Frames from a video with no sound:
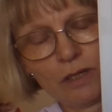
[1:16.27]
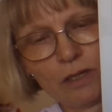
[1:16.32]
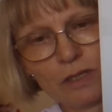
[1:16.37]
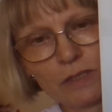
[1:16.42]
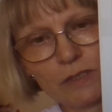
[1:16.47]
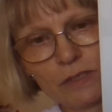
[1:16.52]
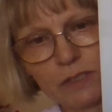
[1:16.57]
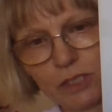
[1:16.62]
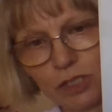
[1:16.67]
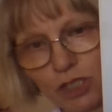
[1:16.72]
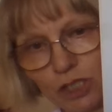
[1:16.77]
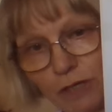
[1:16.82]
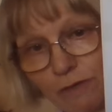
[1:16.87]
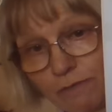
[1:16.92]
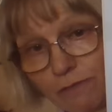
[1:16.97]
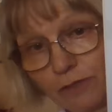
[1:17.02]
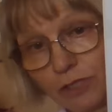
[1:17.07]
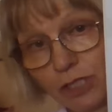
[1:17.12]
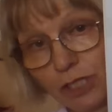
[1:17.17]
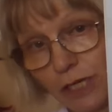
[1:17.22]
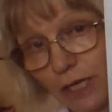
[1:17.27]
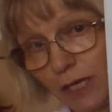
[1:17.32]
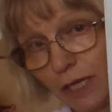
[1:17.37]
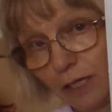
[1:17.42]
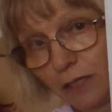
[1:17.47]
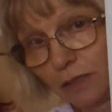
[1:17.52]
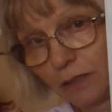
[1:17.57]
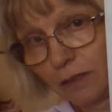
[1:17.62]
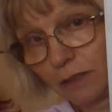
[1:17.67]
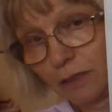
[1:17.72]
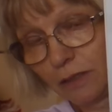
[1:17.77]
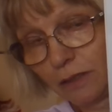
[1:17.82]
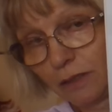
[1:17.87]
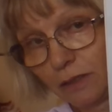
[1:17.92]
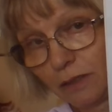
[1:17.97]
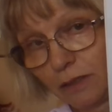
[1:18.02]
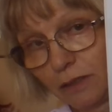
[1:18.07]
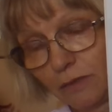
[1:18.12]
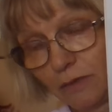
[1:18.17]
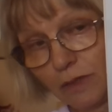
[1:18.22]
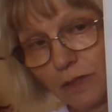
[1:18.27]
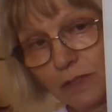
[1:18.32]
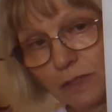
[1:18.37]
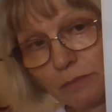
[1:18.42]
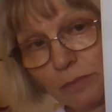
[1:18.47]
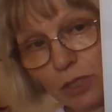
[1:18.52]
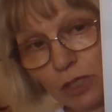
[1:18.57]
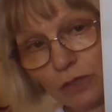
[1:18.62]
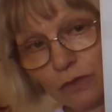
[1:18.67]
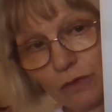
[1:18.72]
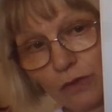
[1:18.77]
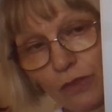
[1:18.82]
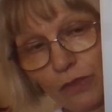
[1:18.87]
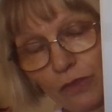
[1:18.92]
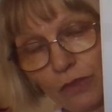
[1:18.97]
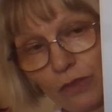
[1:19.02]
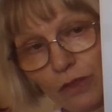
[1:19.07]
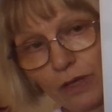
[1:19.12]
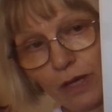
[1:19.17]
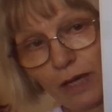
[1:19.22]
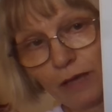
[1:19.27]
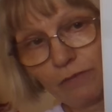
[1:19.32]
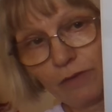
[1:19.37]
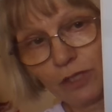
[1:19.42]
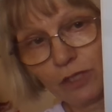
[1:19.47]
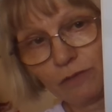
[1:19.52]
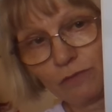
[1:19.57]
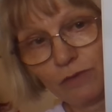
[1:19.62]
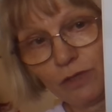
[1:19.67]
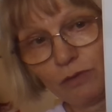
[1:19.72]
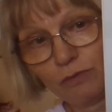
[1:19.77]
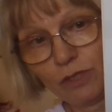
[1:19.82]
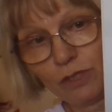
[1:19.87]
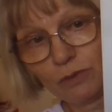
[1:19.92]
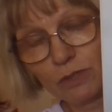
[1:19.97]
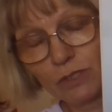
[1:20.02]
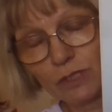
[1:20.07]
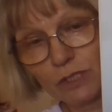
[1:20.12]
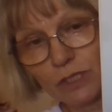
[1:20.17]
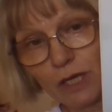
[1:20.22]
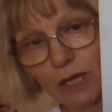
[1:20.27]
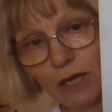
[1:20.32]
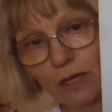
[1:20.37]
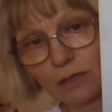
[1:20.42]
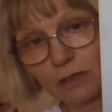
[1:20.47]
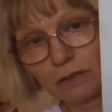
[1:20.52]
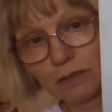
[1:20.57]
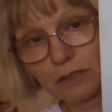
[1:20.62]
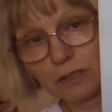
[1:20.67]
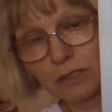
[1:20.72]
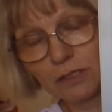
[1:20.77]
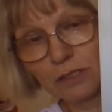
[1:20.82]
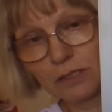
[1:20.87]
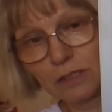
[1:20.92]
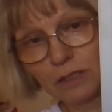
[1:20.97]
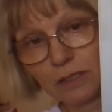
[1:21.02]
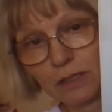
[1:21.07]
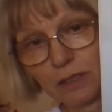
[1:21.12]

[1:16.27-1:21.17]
stitched every day this month. I've had a few new starts.